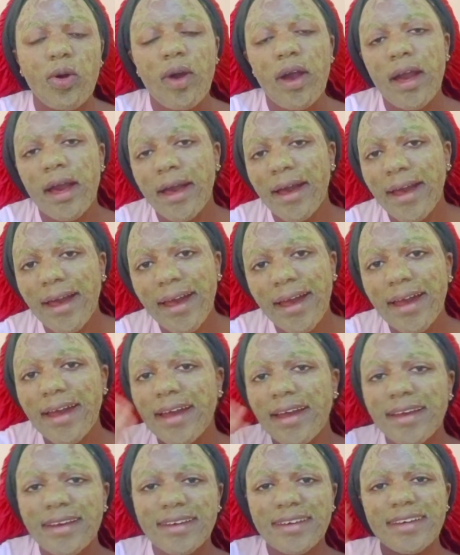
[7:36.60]

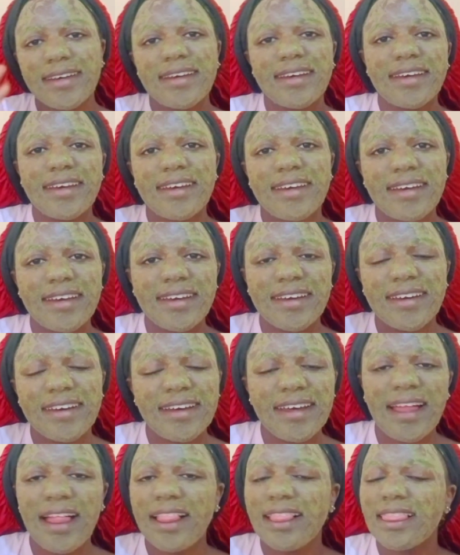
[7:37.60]
hi,
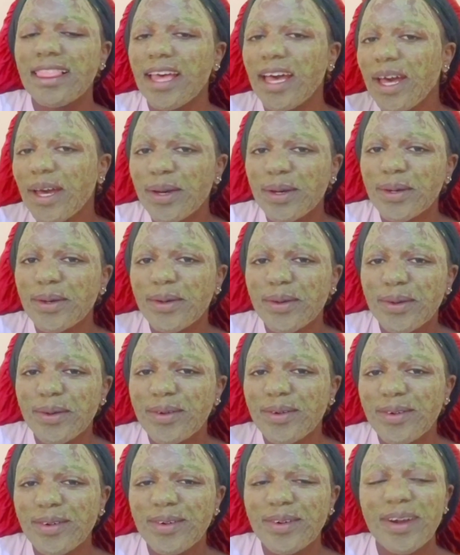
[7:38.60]

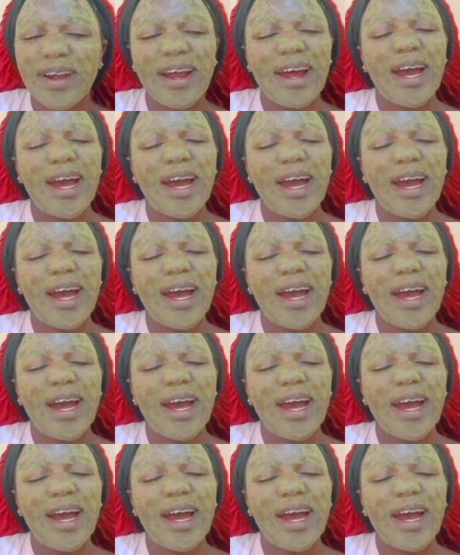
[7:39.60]
hello,